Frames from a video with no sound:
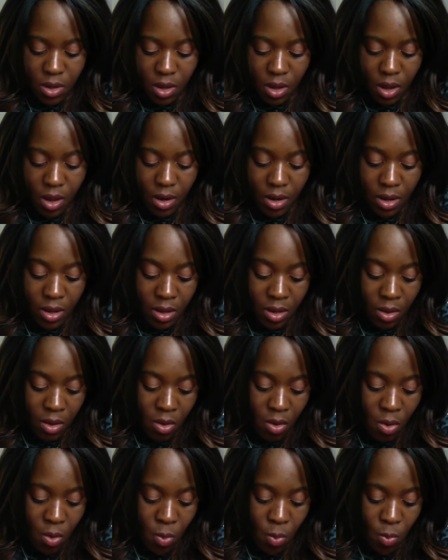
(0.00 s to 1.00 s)
colour
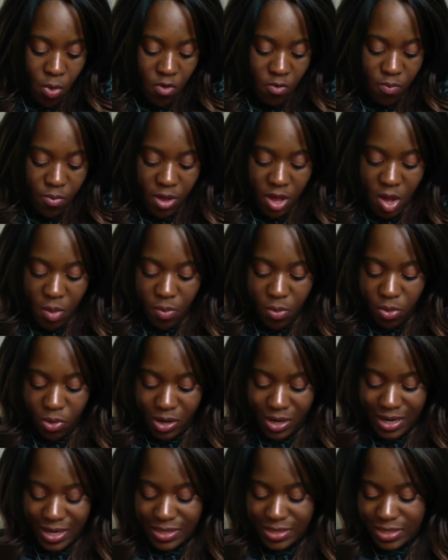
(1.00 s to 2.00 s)
with purple
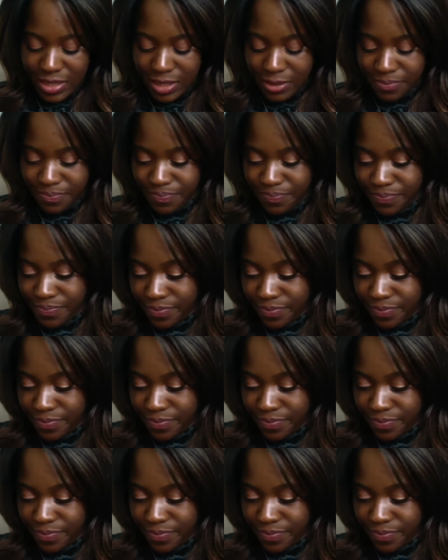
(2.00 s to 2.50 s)
glitter.